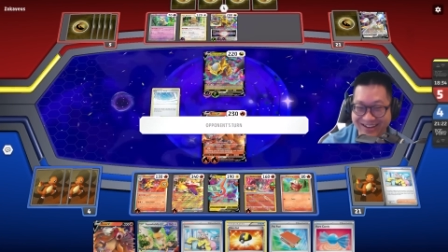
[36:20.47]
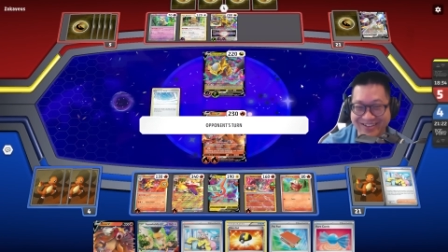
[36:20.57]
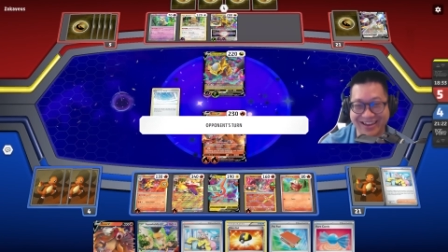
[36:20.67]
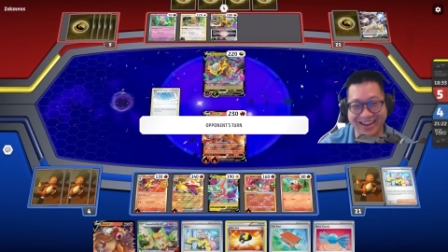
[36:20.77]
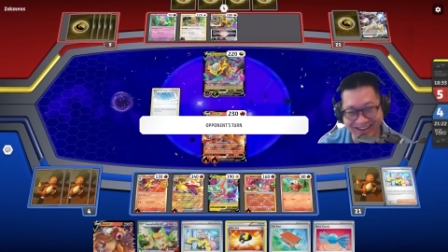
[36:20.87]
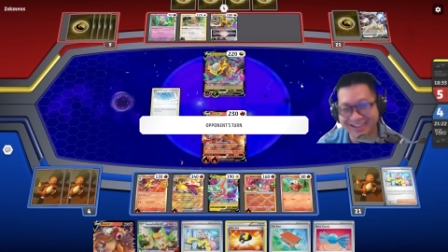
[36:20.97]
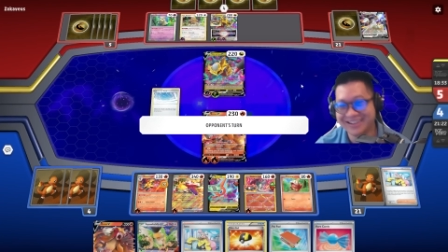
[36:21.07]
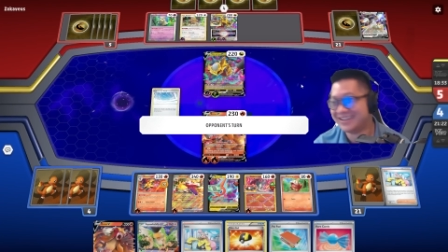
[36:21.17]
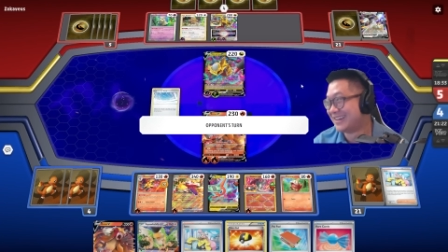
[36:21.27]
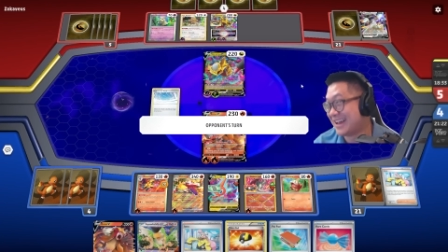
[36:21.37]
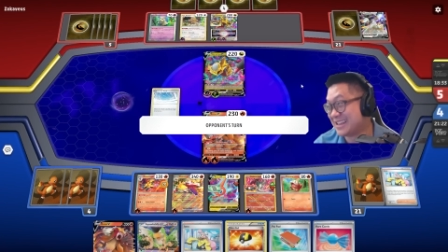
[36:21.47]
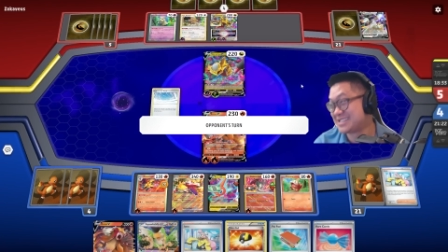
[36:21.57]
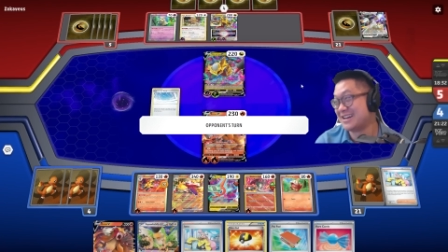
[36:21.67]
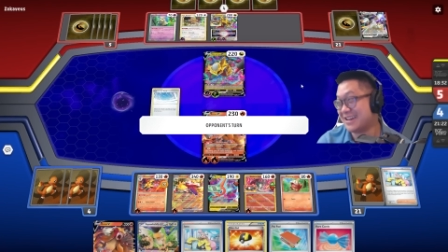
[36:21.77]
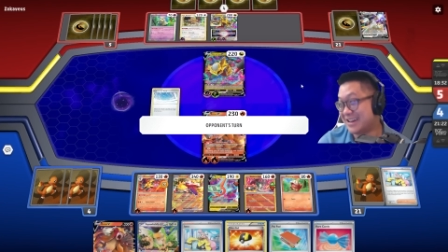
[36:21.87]
okay. That's
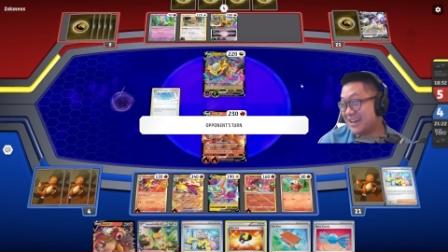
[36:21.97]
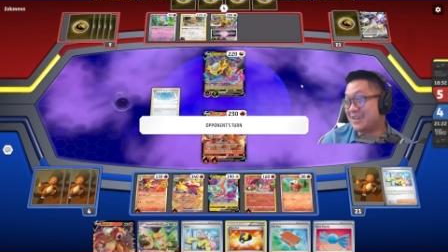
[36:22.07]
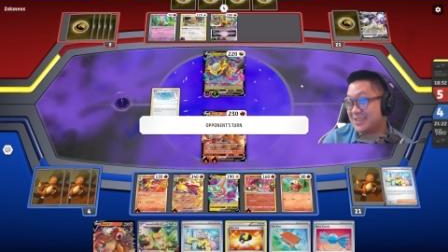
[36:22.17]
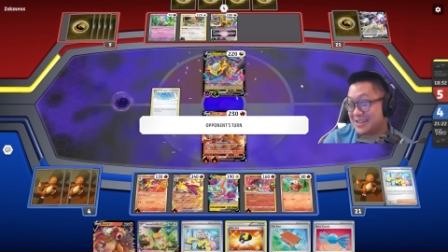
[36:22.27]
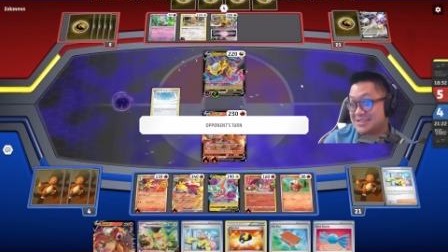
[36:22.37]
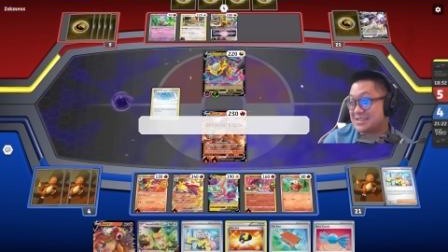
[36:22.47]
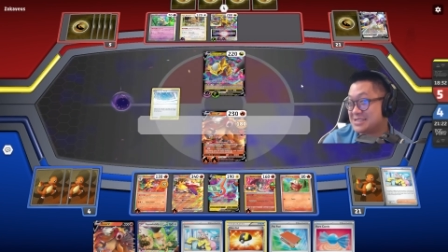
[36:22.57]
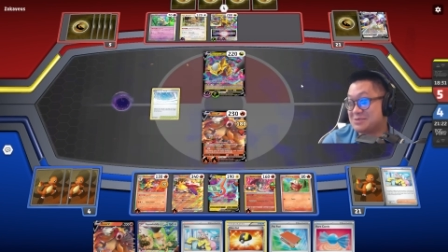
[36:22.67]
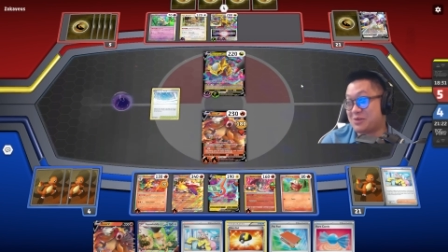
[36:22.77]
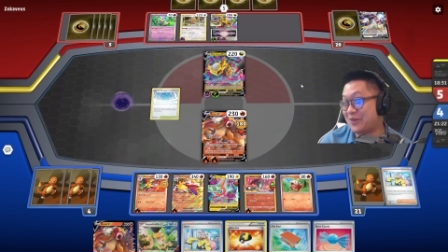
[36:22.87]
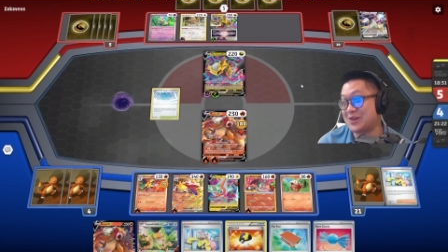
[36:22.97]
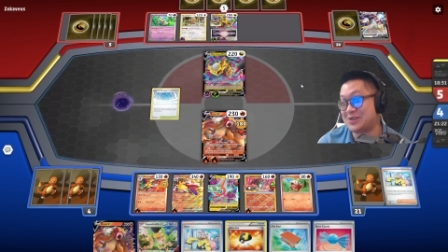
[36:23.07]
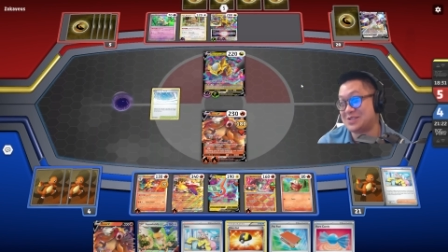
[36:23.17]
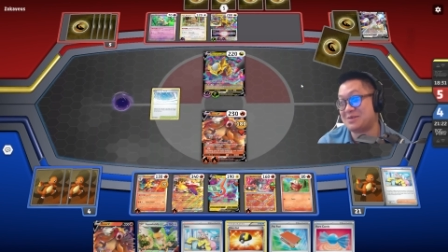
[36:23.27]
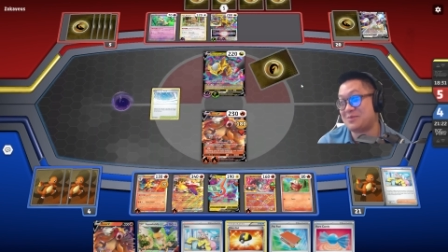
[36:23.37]
gotta uh, uh let refer
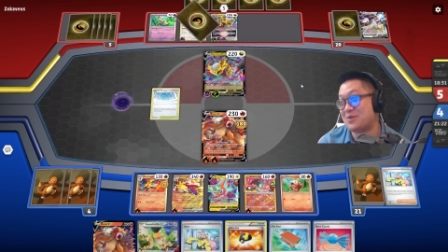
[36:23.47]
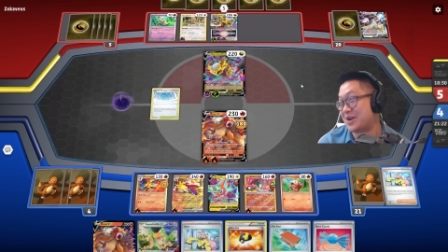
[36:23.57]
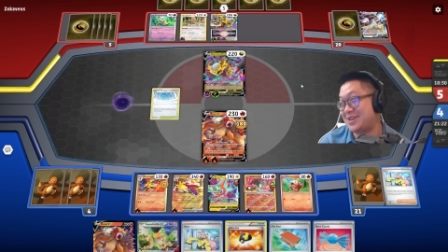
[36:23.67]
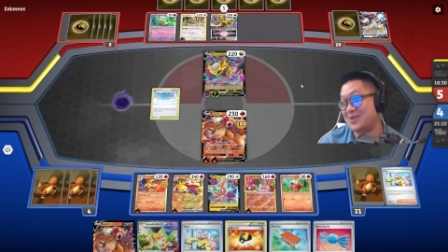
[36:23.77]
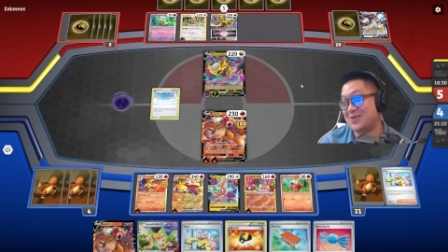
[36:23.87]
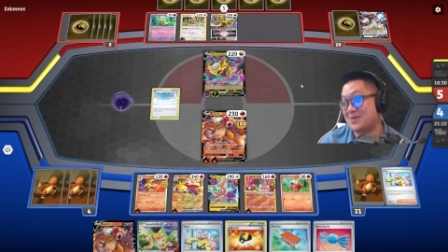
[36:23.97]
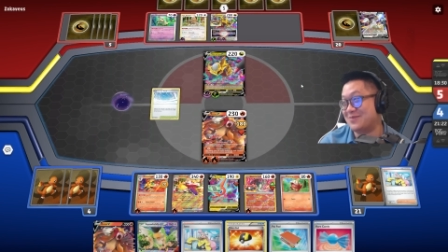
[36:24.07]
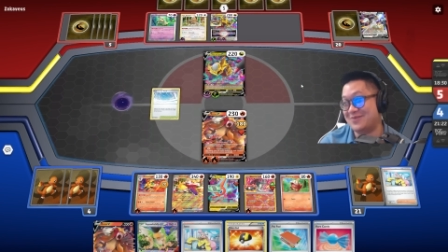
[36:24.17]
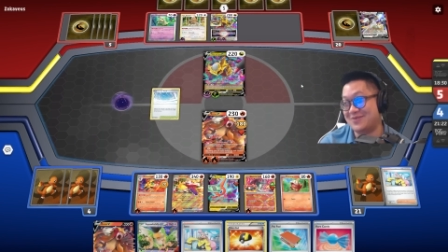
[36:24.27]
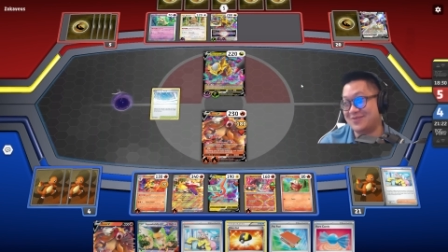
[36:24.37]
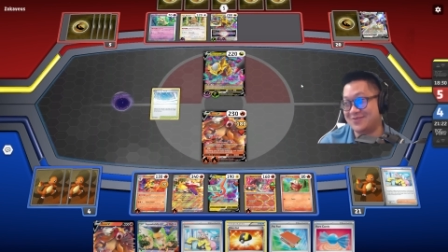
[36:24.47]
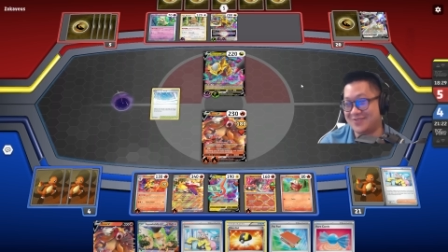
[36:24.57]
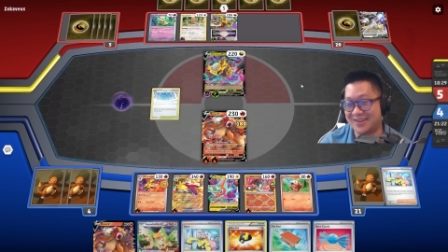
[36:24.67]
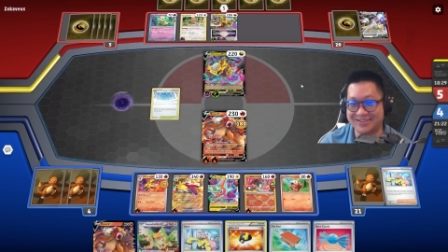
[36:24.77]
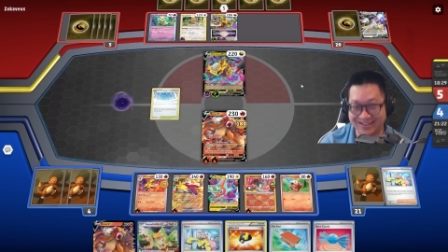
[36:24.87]
to something more cute than
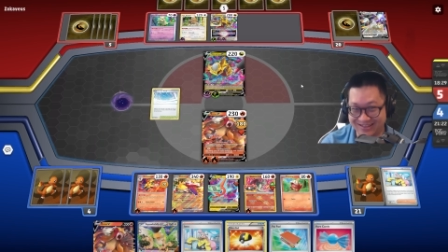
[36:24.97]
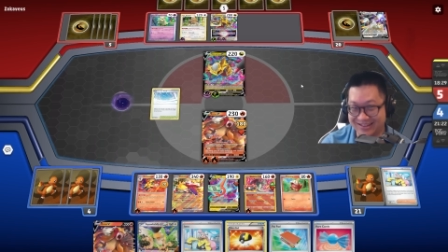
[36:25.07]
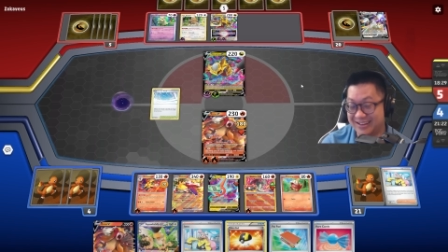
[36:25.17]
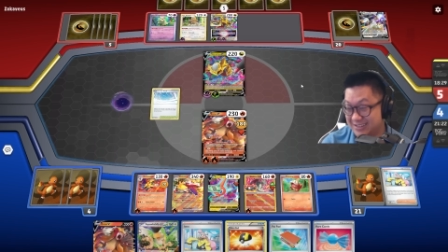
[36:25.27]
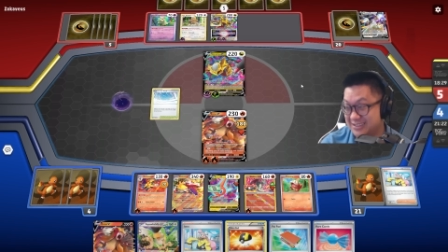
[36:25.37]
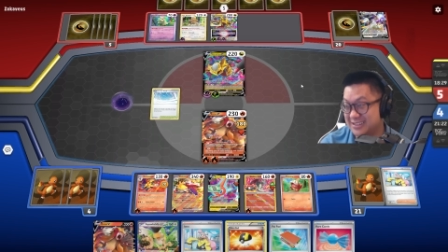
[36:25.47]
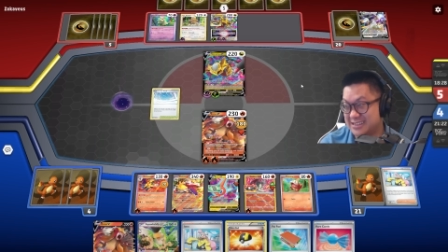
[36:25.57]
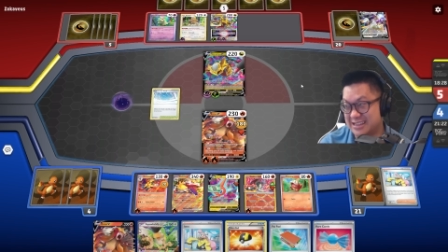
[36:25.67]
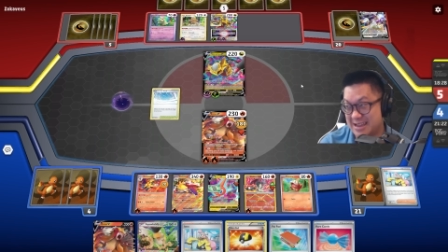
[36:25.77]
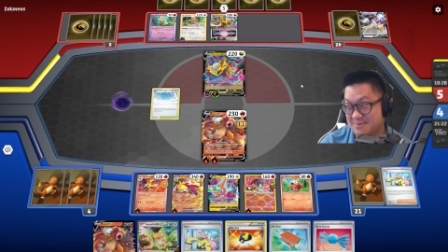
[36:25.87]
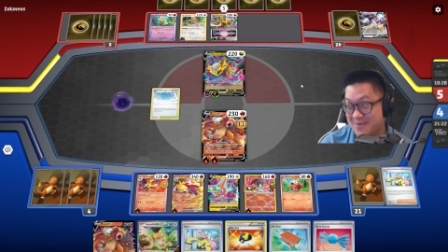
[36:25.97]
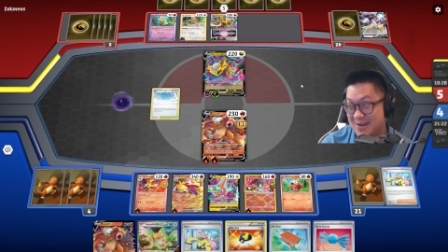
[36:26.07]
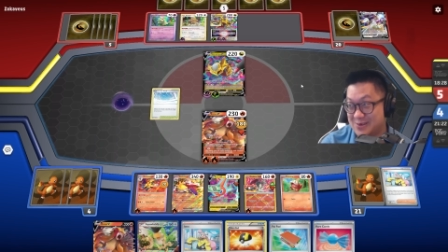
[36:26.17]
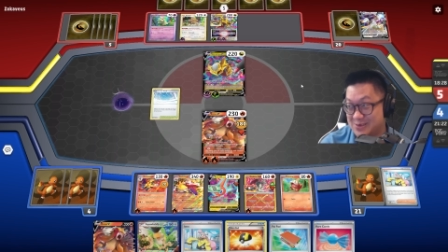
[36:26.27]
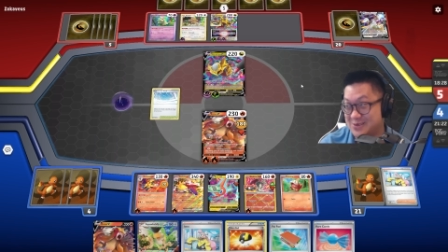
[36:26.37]
than, than, the dead
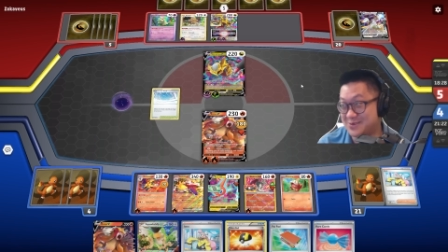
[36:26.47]
vowels.